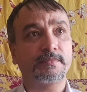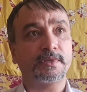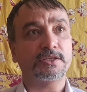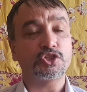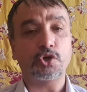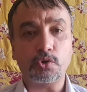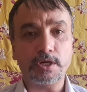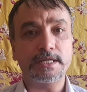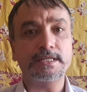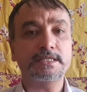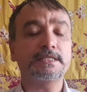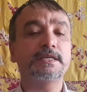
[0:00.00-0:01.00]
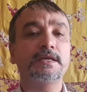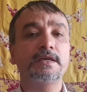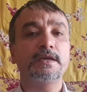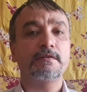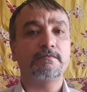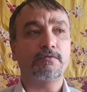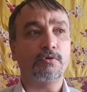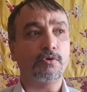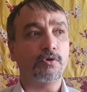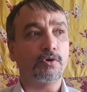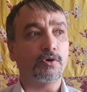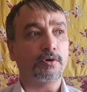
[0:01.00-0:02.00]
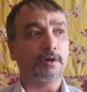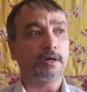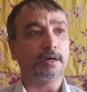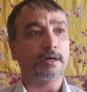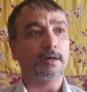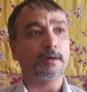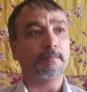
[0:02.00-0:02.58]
tourists, for